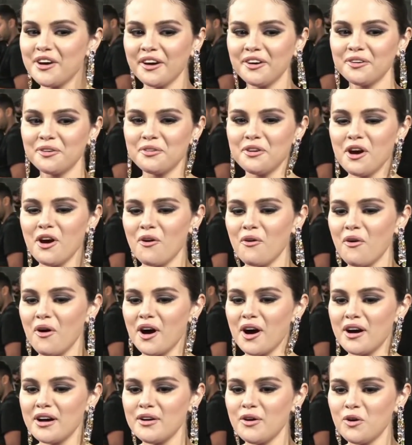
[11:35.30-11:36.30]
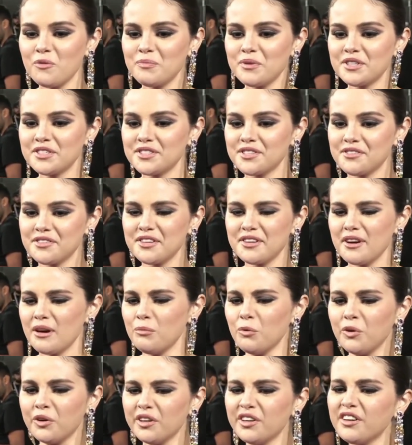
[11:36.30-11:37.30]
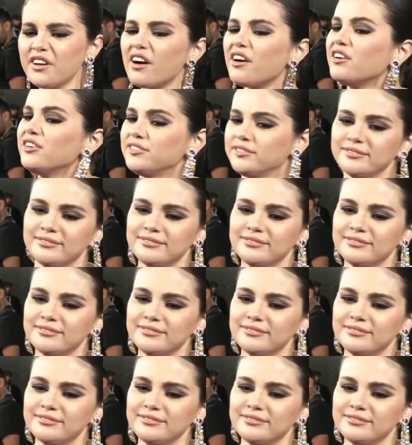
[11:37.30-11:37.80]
I don't know. I hope he doesn't think I'm a weirdo.